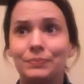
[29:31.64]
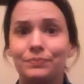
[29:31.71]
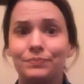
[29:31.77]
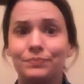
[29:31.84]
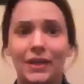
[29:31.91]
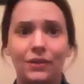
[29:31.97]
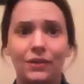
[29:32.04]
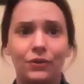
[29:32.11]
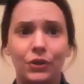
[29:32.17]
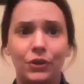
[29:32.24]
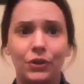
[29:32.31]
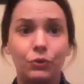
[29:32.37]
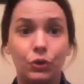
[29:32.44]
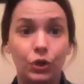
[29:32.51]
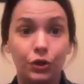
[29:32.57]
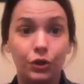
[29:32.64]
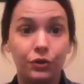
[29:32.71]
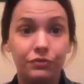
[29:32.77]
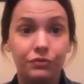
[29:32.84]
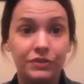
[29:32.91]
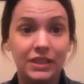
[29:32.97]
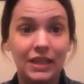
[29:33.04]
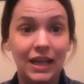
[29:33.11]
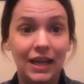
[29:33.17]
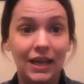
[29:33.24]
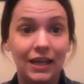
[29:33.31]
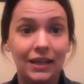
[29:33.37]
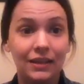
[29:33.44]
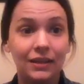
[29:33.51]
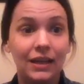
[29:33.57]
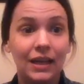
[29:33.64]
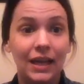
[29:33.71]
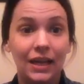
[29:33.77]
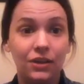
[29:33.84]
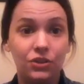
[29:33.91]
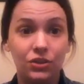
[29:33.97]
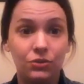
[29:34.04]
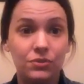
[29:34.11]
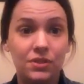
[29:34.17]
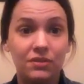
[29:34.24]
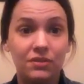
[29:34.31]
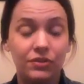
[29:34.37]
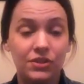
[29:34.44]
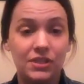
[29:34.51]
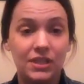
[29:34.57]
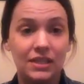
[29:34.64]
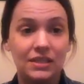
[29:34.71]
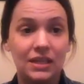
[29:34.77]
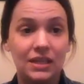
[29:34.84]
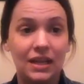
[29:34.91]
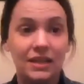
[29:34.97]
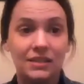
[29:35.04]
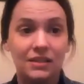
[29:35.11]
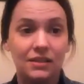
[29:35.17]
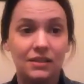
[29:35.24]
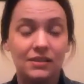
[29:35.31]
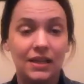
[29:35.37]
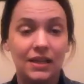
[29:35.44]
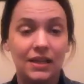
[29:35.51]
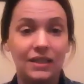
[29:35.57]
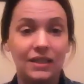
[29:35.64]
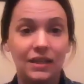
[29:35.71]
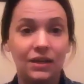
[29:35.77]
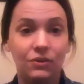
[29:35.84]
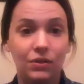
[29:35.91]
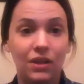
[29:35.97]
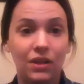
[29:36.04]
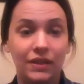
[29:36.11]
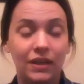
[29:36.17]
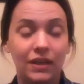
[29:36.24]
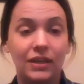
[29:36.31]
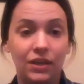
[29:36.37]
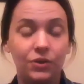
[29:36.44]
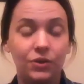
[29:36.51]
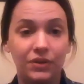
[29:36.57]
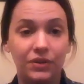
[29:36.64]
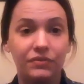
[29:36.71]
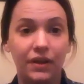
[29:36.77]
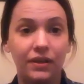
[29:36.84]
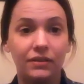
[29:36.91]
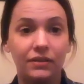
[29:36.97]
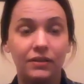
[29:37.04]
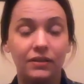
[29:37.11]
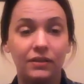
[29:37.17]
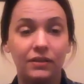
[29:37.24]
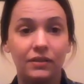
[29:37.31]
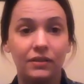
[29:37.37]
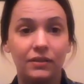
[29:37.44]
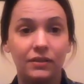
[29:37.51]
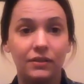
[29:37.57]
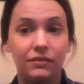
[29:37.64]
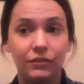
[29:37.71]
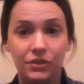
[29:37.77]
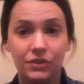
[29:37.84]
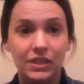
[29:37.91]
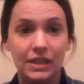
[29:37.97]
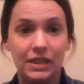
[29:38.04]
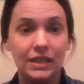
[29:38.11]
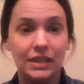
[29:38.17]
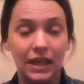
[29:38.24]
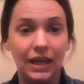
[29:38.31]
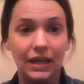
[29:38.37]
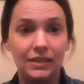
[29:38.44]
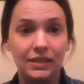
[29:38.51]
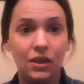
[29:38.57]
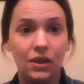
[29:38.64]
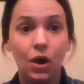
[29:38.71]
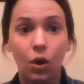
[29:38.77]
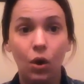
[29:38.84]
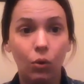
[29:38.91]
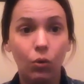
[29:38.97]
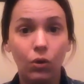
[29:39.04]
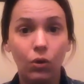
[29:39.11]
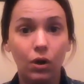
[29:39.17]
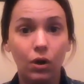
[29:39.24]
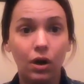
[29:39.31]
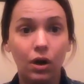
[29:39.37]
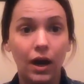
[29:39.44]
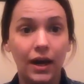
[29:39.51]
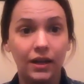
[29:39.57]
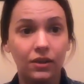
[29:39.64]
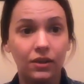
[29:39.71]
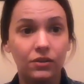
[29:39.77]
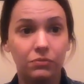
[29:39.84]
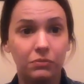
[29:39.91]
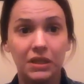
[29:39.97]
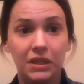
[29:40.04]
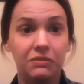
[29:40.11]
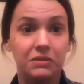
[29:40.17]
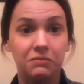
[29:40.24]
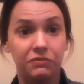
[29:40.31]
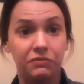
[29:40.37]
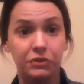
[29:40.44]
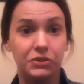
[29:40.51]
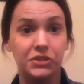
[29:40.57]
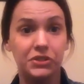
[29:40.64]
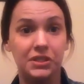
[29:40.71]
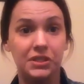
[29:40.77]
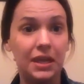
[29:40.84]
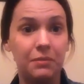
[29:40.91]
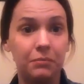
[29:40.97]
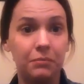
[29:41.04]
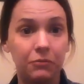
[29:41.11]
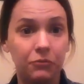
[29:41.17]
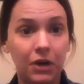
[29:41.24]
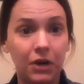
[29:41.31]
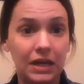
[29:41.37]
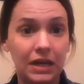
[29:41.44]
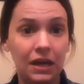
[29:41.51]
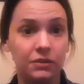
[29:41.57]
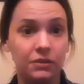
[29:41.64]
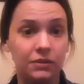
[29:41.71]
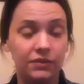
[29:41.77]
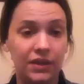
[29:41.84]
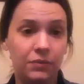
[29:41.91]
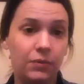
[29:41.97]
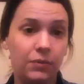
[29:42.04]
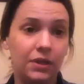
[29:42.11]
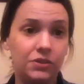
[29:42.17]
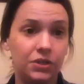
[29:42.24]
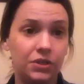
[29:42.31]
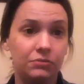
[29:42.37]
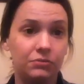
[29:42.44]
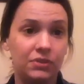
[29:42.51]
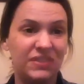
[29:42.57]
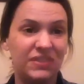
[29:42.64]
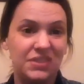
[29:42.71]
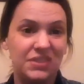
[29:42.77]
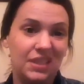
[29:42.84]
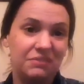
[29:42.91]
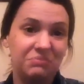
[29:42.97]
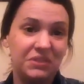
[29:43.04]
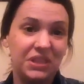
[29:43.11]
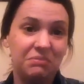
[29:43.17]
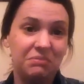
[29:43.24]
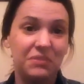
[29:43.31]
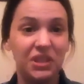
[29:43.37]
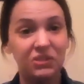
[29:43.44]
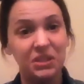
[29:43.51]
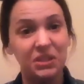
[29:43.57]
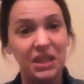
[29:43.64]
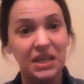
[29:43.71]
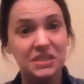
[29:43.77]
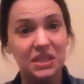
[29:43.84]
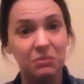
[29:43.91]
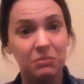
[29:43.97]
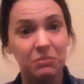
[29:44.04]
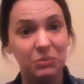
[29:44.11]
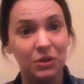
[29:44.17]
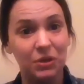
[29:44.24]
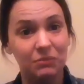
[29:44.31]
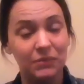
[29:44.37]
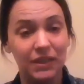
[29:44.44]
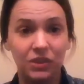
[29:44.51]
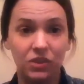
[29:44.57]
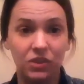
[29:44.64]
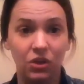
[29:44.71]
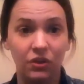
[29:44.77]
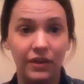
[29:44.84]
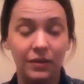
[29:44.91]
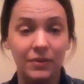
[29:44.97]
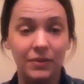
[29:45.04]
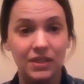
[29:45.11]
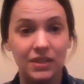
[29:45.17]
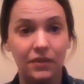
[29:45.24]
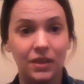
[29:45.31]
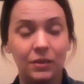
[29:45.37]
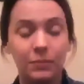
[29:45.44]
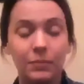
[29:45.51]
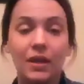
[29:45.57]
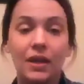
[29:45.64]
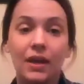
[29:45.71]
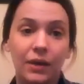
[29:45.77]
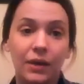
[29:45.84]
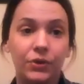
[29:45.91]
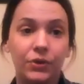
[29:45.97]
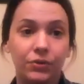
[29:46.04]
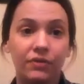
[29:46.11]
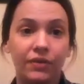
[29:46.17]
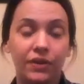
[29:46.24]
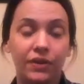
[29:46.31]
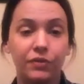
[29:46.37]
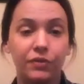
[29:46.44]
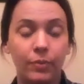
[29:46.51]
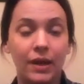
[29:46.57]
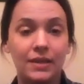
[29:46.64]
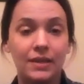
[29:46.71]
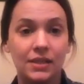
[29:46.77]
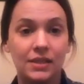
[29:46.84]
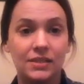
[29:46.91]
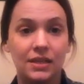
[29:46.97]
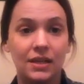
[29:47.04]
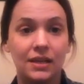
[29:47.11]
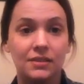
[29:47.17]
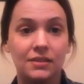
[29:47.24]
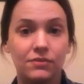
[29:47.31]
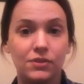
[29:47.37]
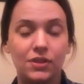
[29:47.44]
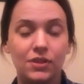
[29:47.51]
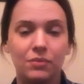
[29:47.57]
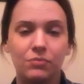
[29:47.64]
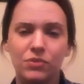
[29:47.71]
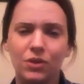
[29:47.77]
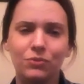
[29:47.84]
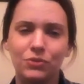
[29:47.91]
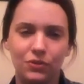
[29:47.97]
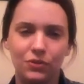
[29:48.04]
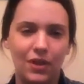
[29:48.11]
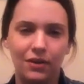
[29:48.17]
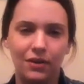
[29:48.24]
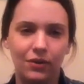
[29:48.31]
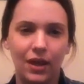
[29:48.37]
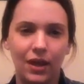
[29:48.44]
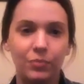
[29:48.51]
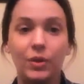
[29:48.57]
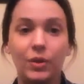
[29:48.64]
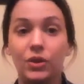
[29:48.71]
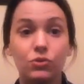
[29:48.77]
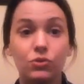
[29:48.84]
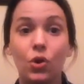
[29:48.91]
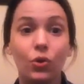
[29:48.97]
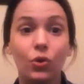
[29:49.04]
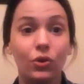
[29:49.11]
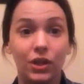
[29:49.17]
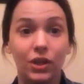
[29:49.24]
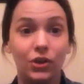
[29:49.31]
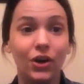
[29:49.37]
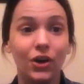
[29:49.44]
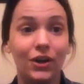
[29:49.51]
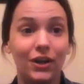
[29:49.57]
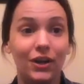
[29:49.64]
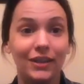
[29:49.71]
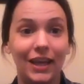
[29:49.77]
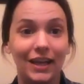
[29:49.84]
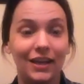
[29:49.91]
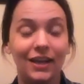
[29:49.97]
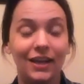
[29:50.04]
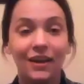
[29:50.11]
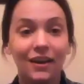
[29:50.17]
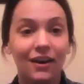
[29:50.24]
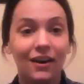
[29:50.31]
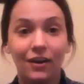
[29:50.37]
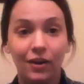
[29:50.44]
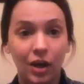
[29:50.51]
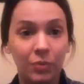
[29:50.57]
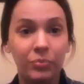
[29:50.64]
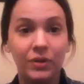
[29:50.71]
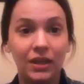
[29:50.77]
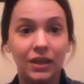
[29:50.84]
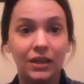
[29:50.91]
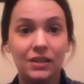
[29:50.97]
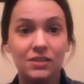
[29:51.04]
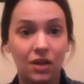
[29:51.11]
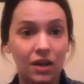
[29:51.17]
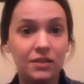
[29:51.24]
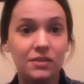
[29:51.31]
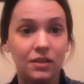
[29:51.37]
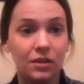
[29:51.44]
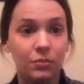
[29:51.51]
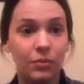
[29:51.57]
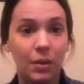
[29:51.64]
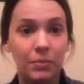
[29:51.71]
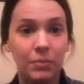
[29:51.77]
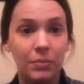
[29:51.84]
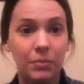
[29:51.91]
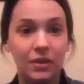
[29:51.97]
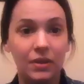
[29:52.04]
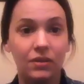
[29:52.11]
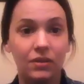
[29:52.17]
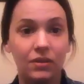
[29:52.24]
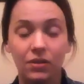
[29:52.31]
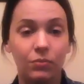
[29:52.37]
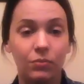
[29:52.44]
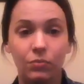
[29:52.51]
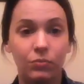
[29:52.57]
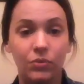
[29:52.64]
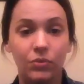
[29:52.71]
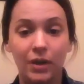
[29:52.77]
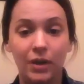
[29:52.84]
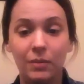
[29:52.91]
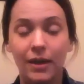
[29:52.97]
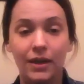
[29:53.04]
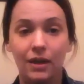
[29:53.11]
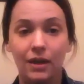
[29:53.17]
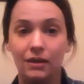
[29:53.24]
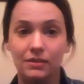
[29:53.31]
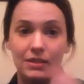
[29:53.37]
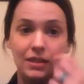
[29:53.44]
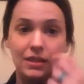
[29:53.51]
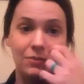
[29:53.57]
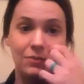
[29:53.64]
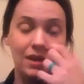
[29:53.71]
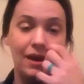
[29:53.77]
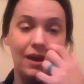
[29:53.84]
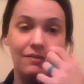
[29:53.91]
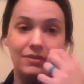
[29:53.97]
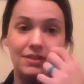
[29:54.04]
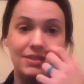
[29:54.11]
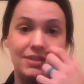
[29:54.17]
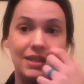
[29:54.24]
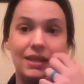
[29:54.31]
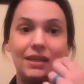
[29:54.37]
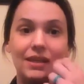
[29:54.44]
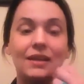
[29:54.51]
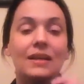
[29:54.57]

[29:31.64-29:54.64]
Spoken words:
I don't know, Nerve today and use it for 60 days and decide that I don't love it and get a refund for 60 days. Or I could, even for Slim right now, if I wanted to, if I was like, I don't really like Slim anymore, I could call them and tell them I want a refund for the past 60 days of Slim. Don't do that. Okay. But you totally could. Like, our company is awesome. I mean, the money back guarantee that we have is sick.